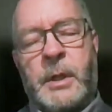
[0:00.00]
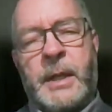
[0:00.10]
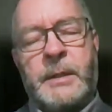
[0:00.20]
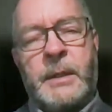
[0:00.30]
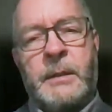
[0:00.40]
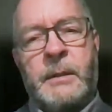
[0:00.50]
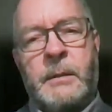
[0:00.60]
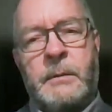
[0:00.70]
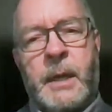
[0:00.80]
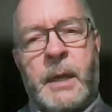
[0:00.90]

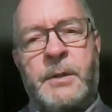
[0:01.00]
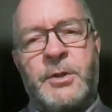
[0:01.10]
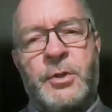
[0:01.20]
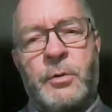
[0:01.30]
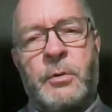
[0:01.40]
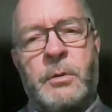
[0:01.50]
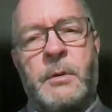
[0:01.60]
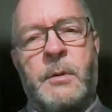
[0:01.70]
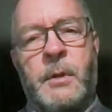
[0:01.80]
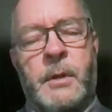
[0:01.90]
collecting
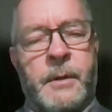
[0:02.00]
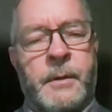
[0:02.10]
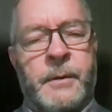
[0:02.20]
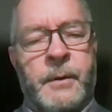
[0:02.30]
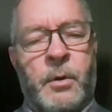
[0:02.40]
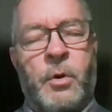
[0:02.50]
additional uh,